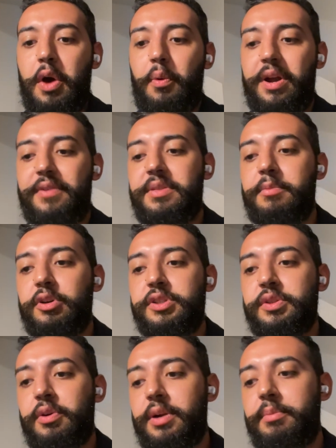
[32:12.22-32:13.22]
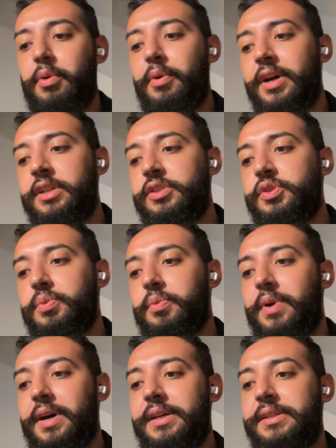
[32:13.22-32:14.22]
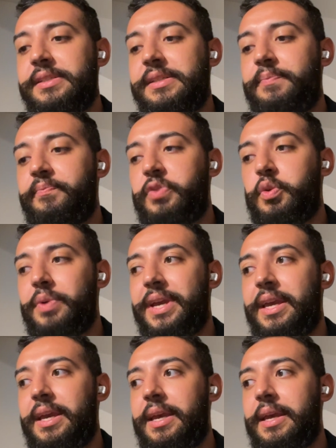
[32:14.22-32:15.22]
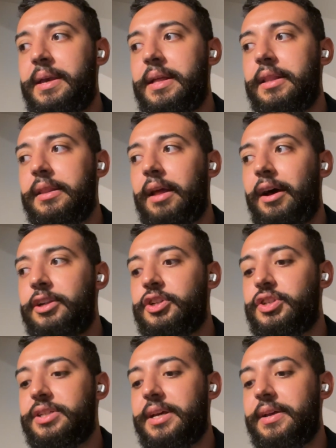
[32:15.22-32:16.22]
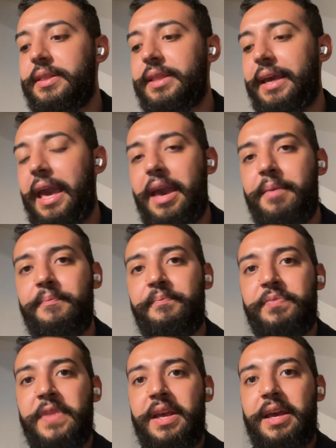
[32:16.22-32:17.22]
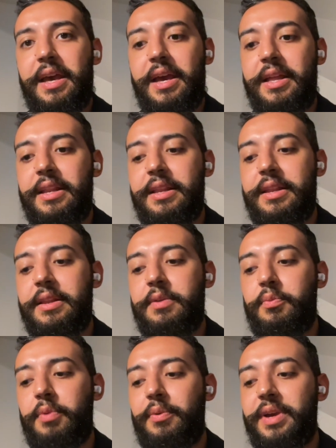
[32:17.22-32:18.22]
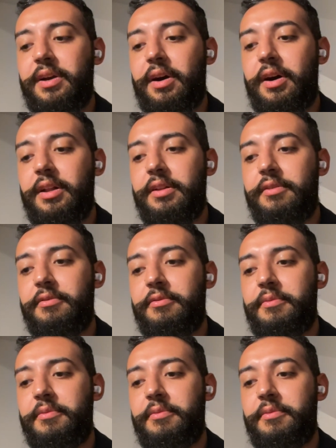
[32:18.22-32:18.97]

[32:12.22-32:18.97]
One of the most notable ones was we launched the game in what we call